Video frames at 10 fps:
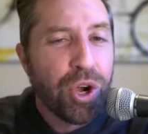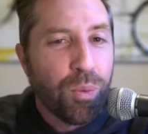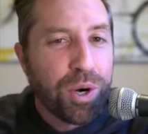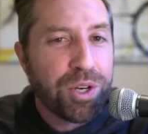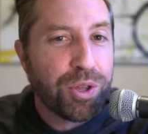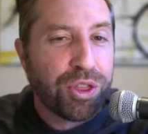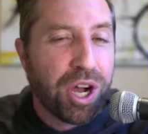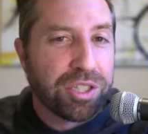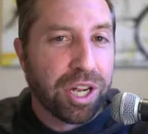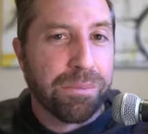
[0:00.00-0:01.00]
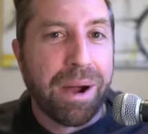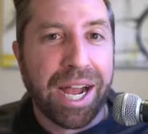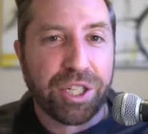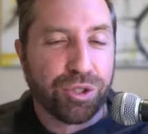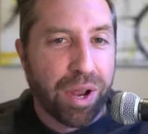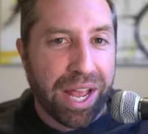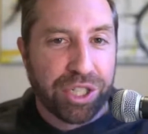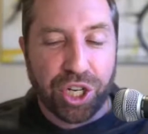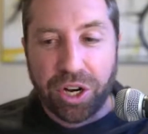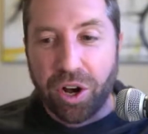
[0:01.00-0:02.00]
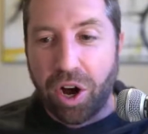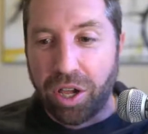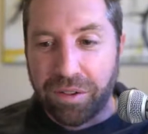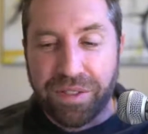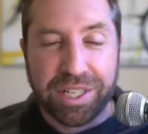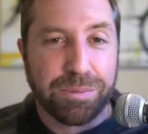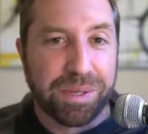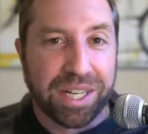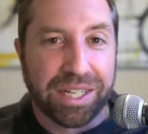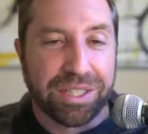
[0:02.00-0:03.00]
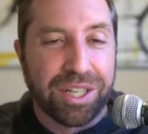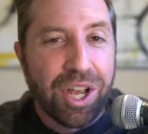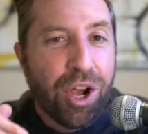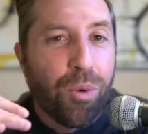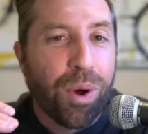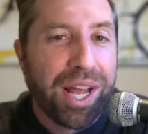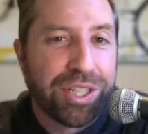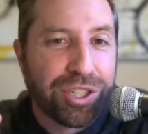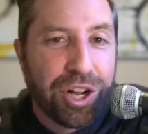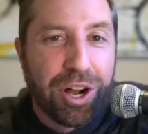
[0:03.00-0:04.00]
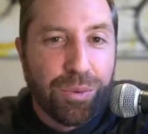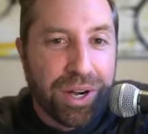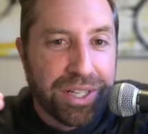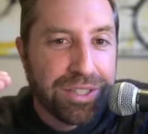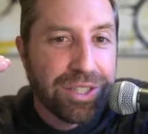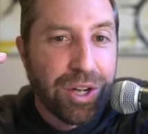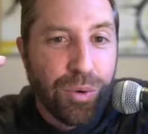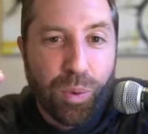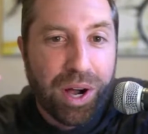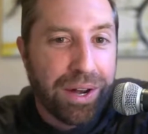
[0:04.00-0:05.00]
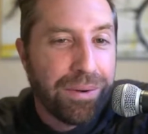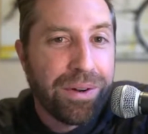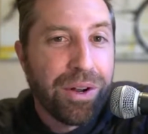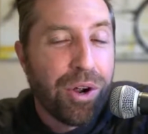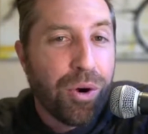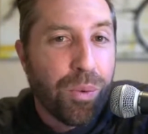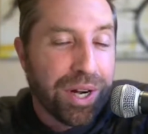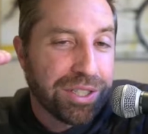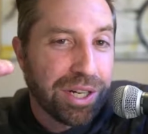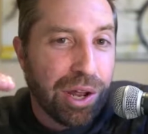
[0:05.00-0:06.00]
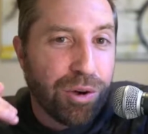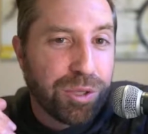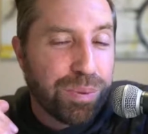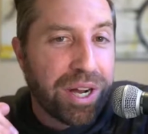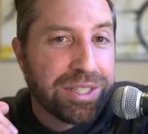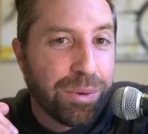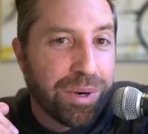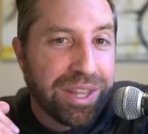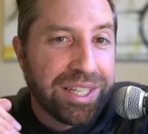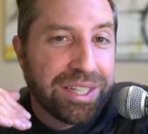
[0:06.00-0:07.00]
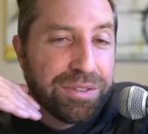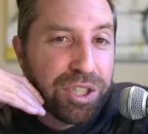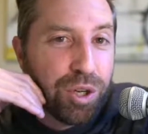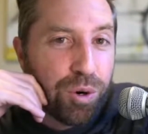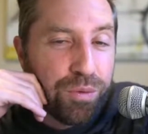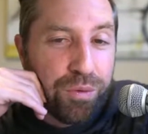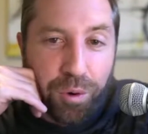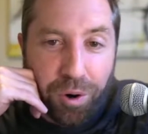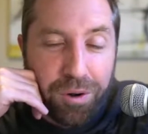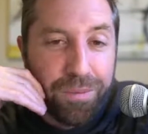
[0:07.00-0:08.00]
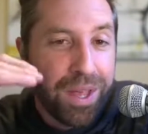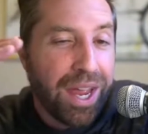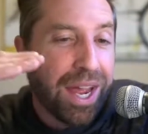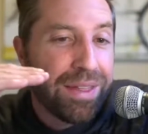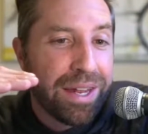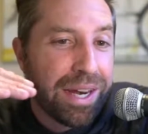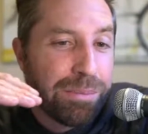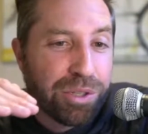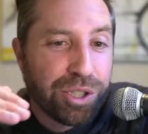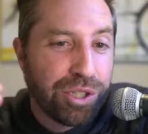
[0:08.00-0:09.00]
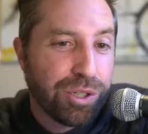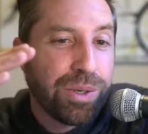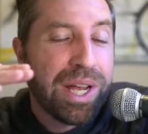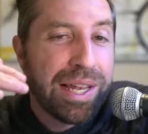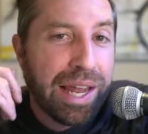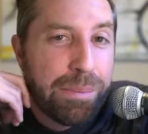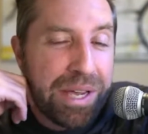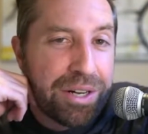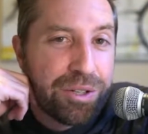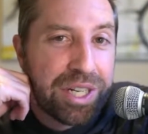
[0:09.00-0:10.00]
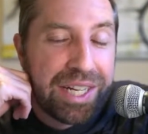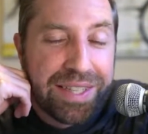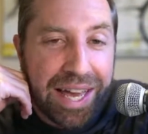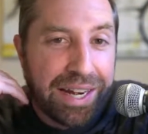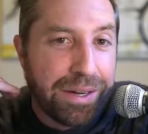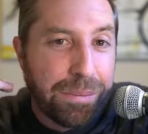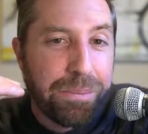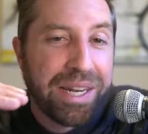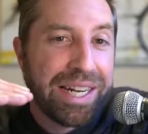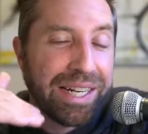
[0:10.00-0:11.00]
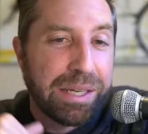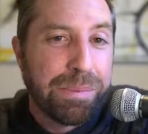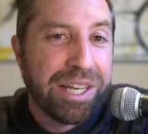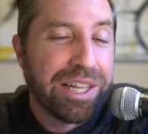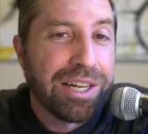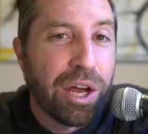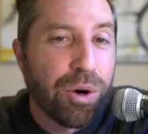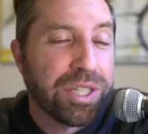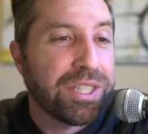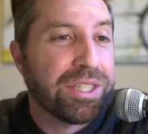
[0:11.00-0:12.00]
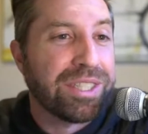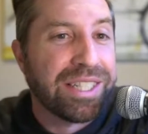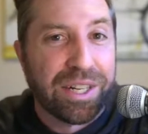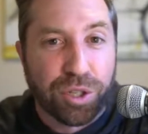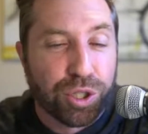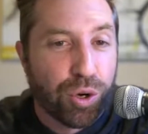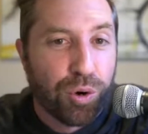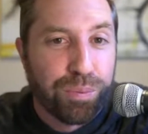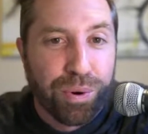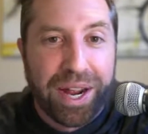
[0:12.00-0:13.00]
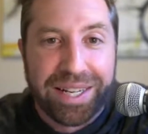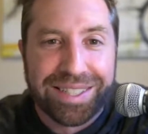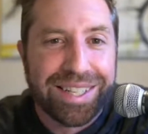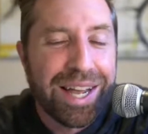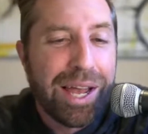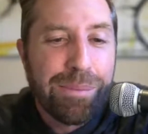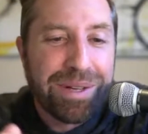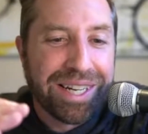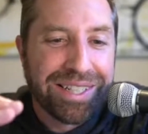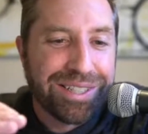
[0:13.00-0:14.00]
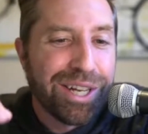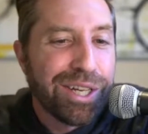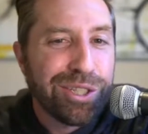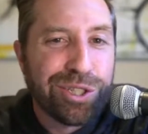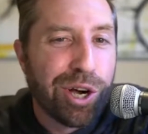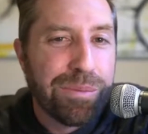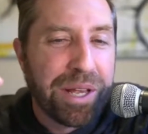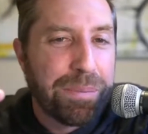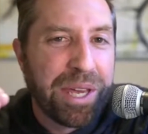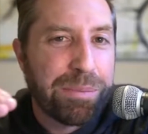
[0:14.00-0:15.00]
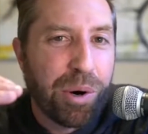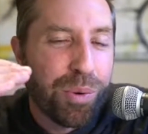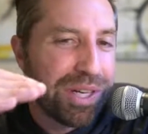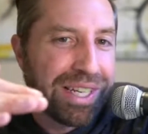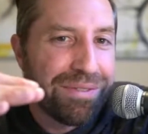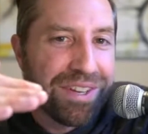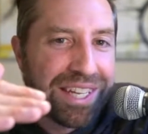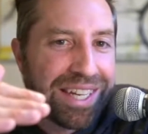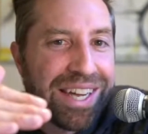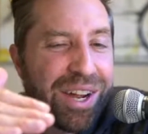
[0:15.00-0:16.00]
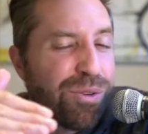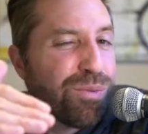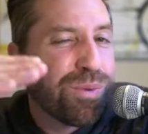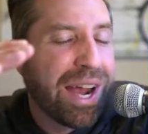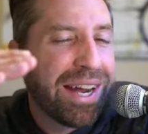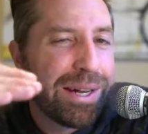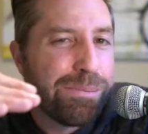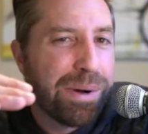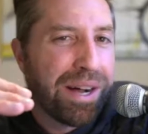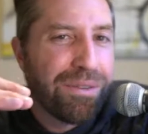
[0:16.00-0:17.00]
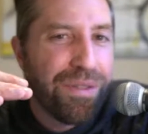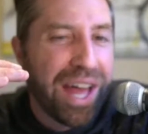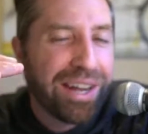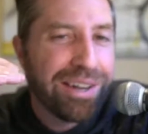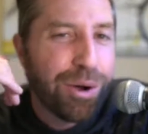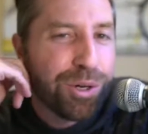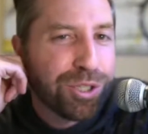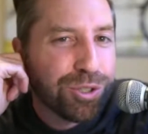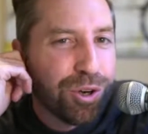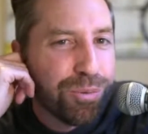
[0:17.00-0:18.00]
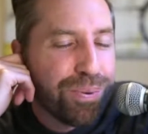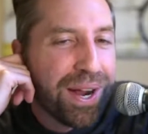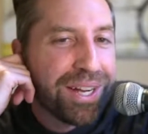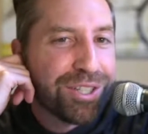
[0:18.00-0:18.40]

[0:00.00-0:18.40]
What are your thoughts on my strategy on all of this? Because what I saw was, one, what is the lowest price that one of these have sold for? And then number two, let me undercut that and immediately be the lowest sold price. Because so many people were living right above that lowest sold price.